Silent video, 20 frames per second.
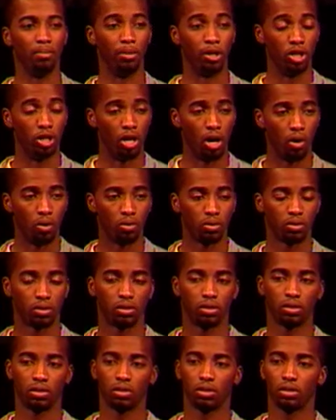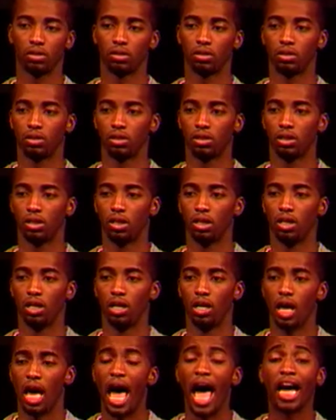But no.
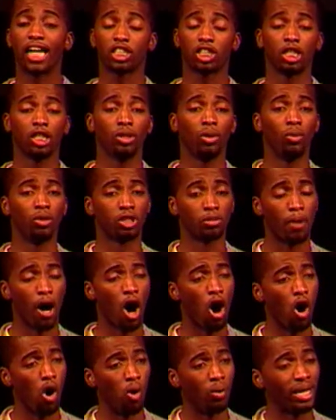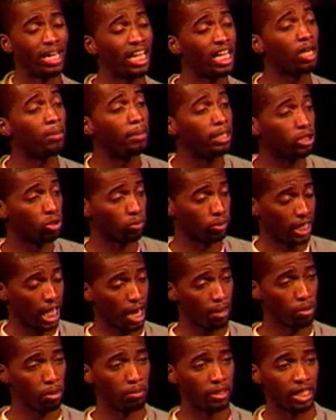Actually, it was my own enemies who
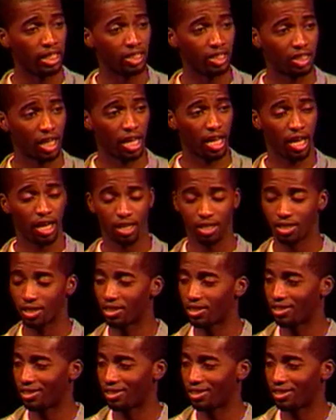came to me and said,